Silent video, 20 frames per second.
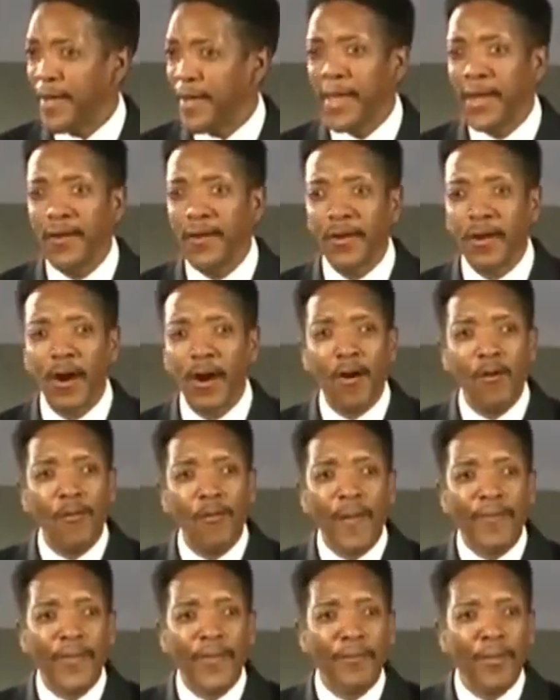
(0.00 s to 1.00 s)
The little girl
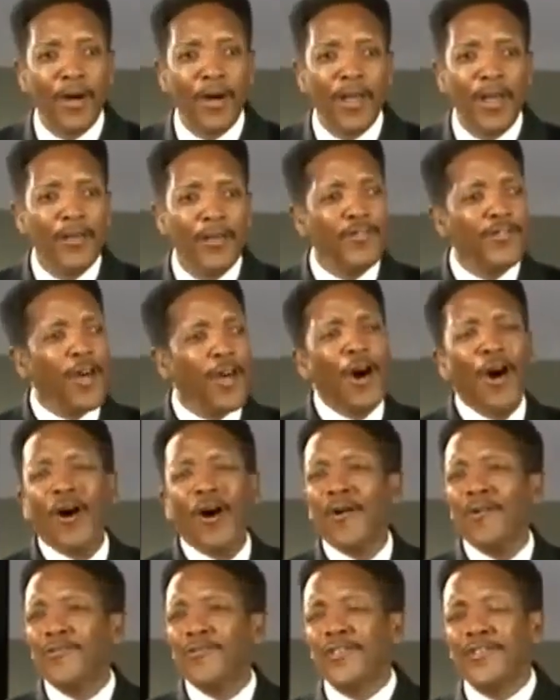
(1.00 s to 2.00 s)
read the book. She said,
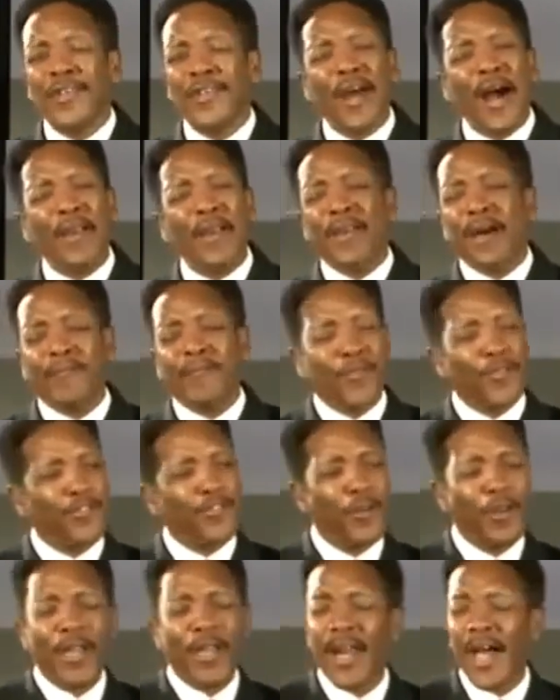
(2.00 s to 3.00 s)
Oh, she said, I love this
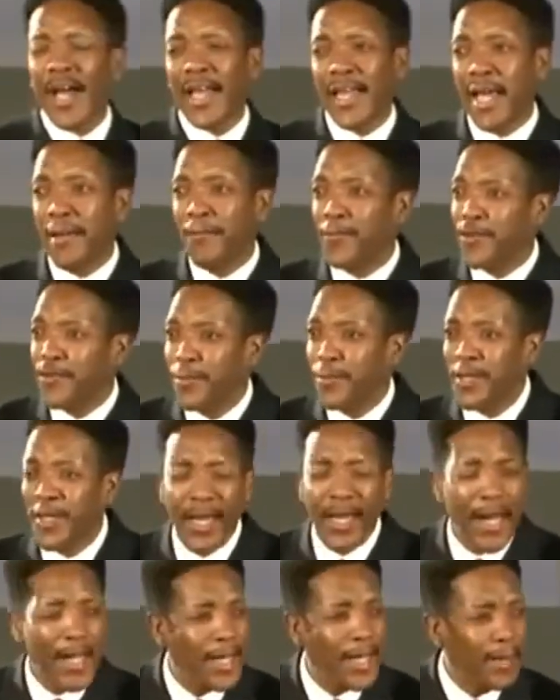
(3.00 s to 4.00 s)
story. Can I keep this
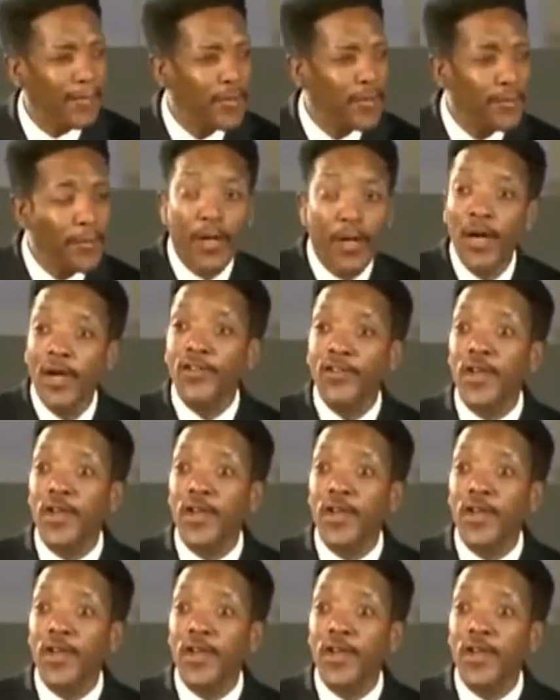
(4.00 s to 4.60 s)
book? Can I keep this book?